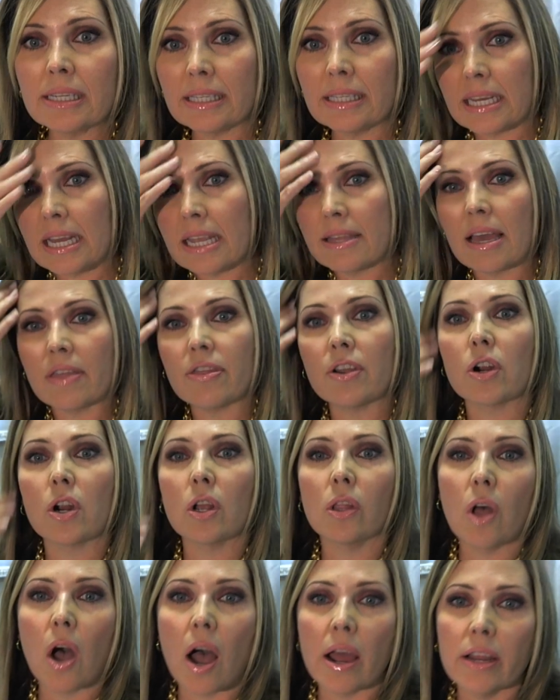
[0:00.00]
can see that there are
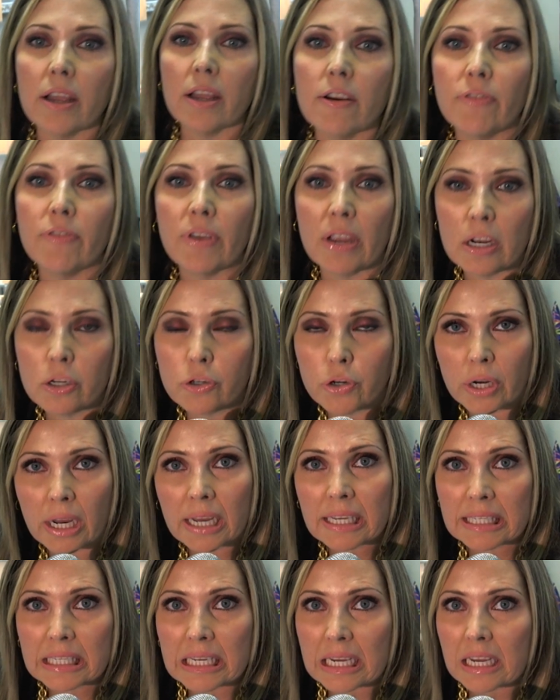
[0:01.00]
a lot of
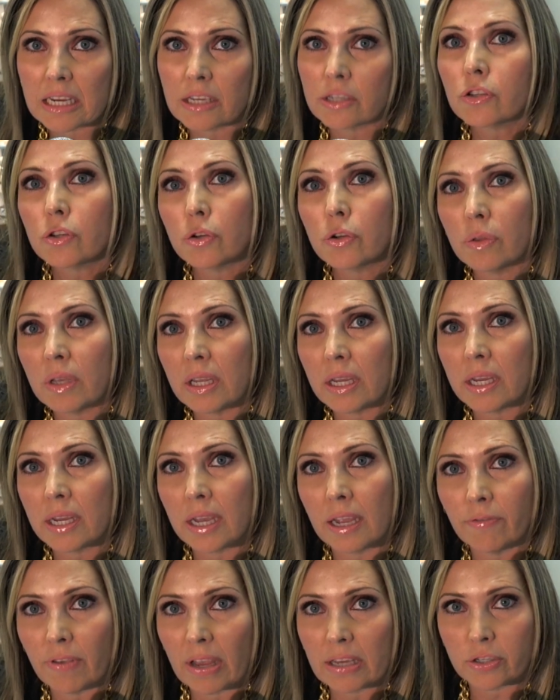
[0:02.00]
intricacies to
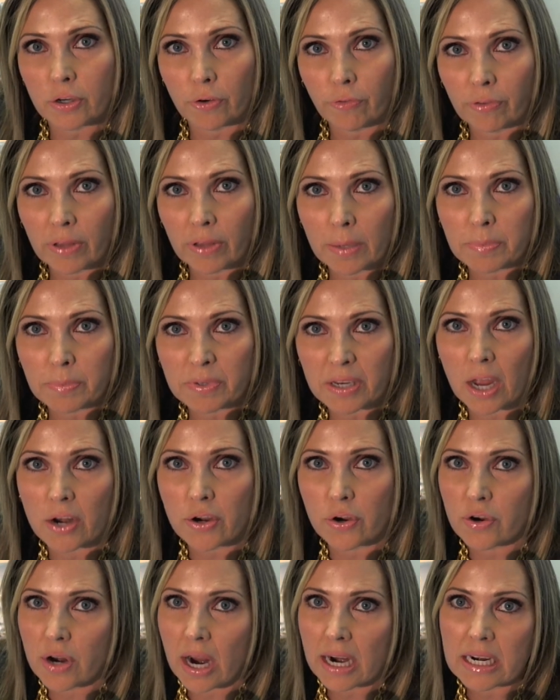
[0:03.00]
the investor flips
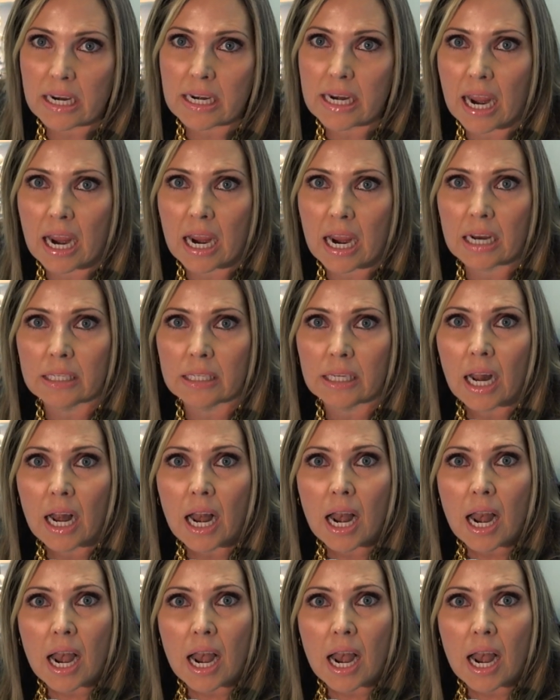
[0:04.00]
under 90 days.